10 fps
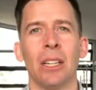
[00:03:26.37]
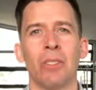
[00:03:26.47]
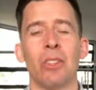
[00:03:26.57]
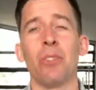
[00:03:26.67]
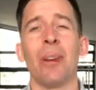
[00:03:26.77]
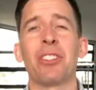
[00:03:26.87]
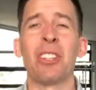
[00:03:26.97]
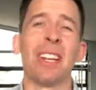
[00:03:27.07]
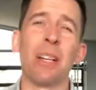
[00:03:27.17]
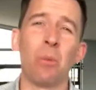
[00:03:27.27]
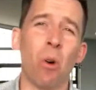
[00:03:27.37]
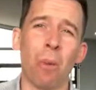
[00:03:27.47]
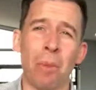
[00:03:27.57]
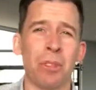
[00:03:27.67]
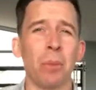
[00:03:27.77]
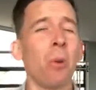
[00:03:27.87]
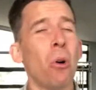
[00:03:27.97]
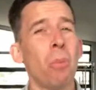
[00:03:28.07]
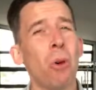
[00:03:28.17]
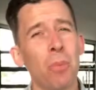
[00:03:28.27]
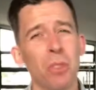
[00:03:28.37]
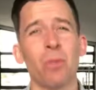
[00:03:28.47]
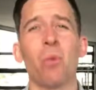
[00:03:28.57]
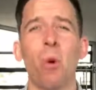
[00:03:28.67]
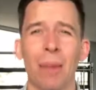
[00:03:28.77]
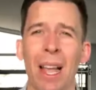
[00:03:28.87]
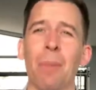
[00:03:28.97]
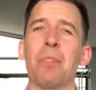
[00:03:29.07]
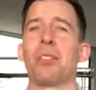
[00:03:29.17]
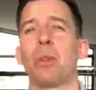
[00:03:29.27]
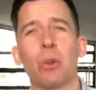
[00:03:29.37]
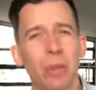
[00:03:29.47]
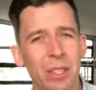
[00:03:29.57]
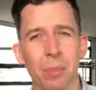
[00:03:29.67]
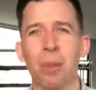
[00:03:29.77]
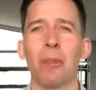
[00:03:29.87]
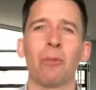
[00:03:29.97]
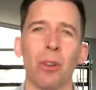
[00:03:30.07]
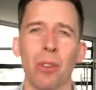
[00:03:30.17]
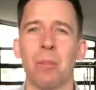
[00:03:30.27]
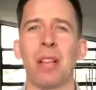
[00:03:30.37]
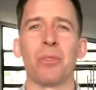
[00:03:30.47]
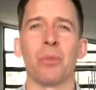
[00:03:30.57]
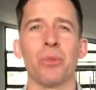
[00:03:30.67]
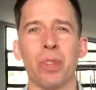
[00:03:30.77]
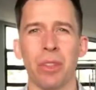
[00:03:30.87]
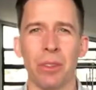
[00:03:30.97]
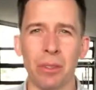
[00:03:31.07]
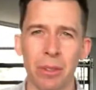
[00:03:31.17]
So do you actually need a warm-up? So the purpose of warming up is to increase the blood flow to the muscles so that